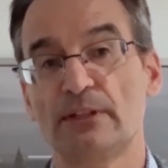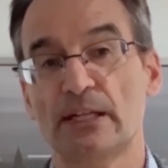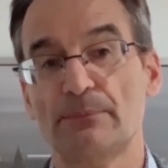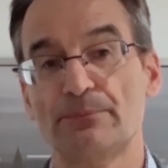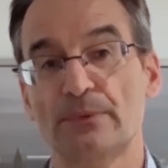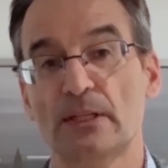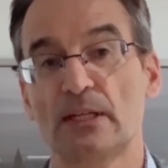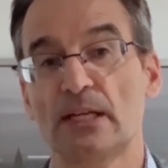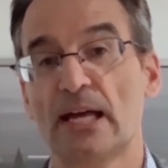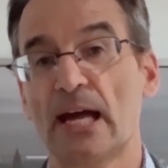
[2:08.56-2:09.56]
them.
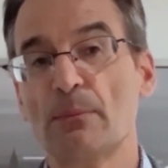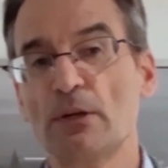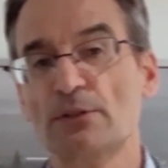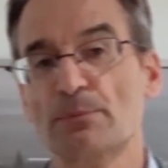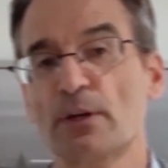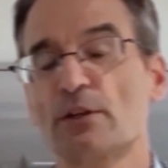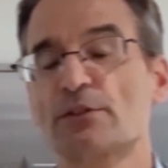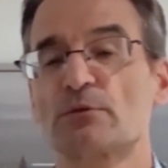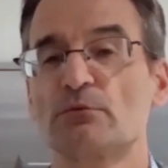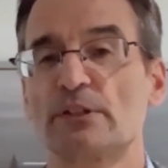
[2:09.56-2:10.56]
How much
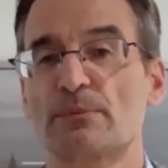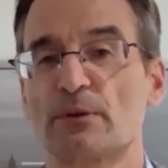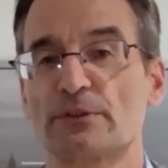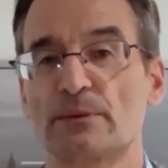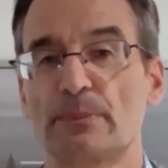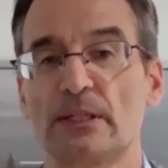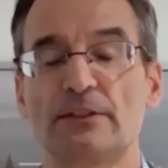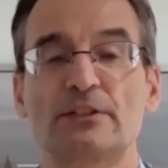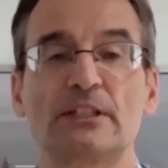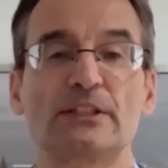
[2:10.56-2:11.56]
personal
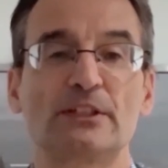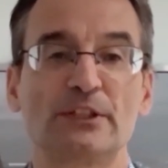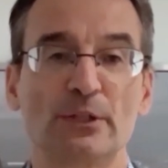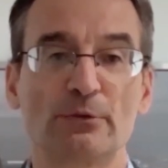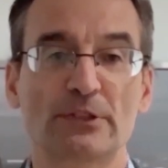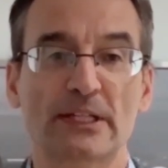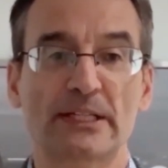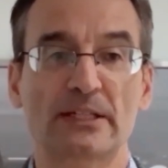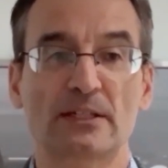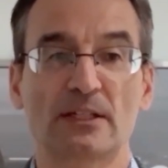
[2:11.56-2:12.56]
responsibility do you
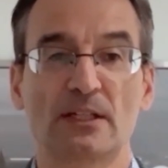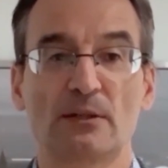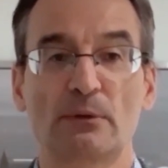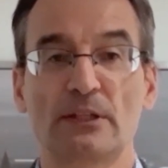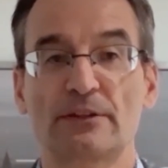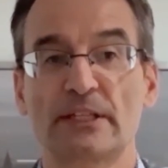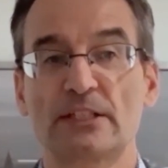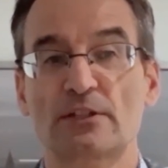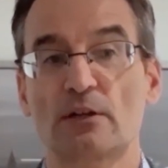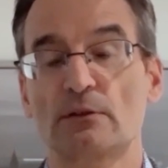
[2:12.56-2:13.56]
take when
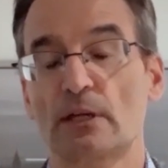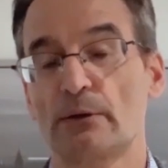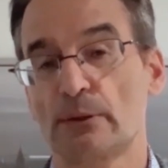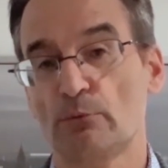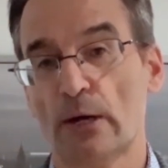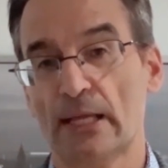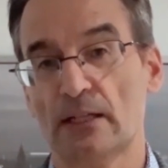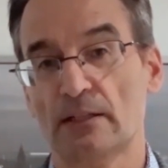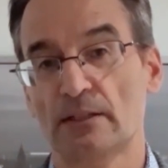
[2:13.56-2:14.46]
things aren't going well?